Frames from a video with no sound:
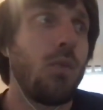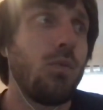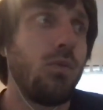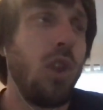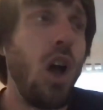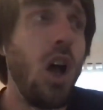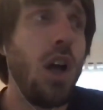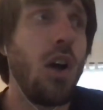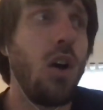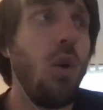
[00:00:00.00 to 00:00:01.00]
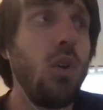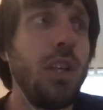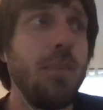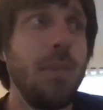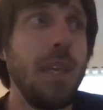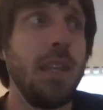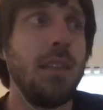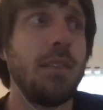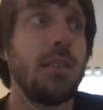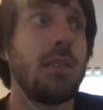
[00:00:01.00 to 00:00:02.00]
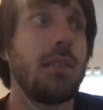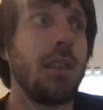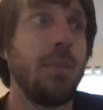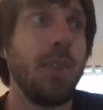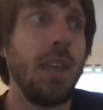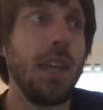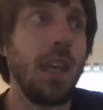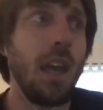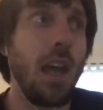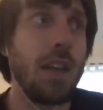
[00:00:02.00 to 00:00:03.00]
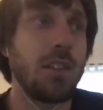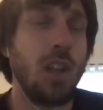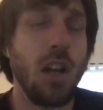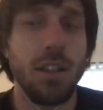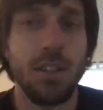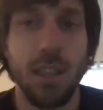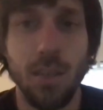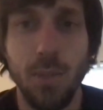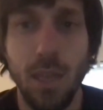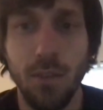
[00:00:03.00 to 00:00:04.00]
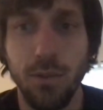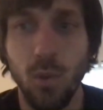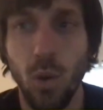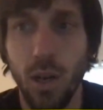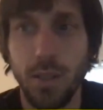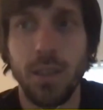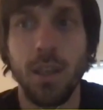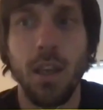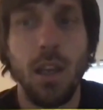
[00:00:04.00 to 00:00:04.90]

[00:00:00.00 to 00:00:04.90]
law only means something as long as it can be enforced.